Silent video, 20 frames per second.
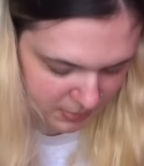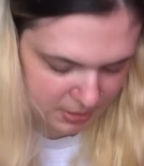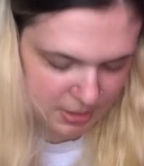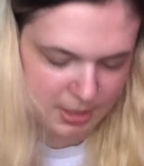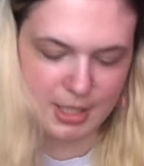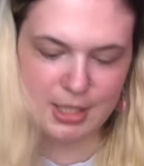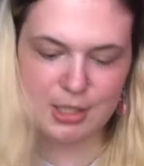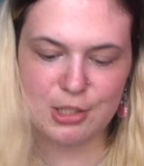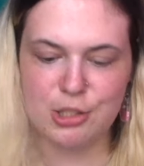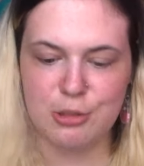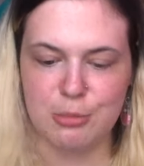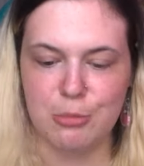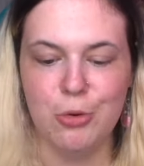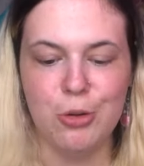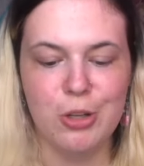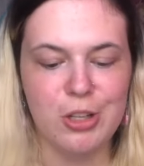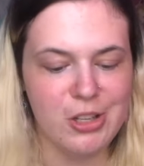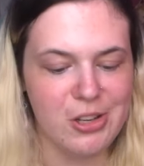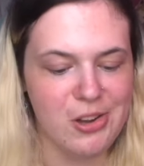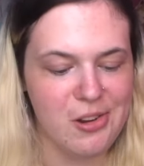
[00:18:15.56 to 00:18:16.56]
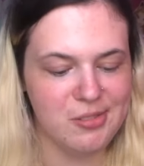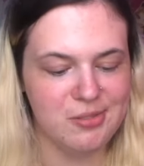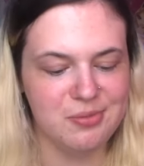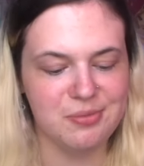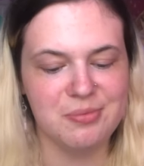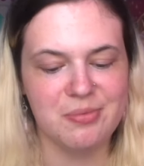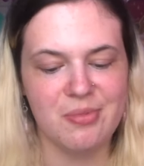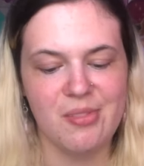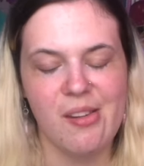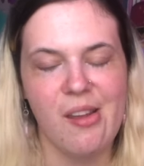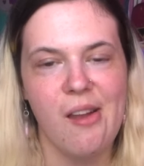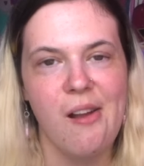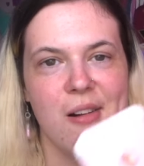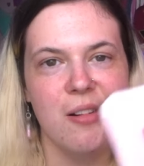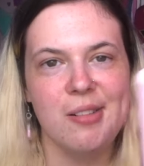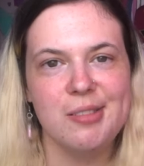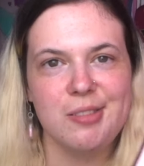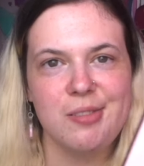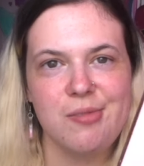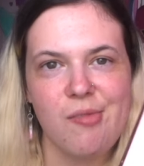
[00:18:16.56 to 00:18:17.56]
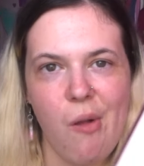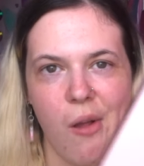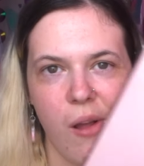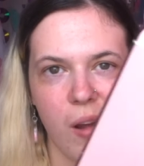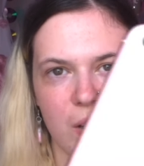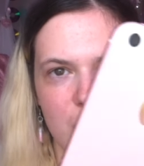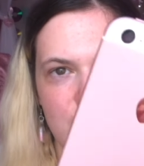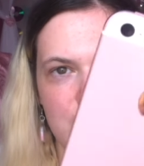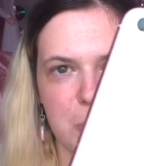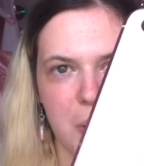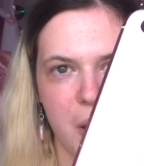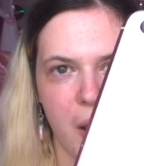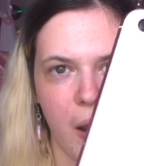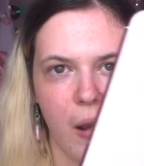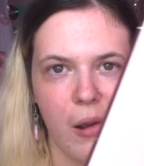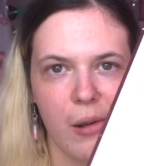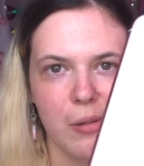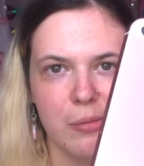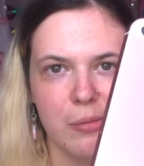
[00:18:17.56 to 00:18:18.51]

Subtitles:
it's smaller and it's pink.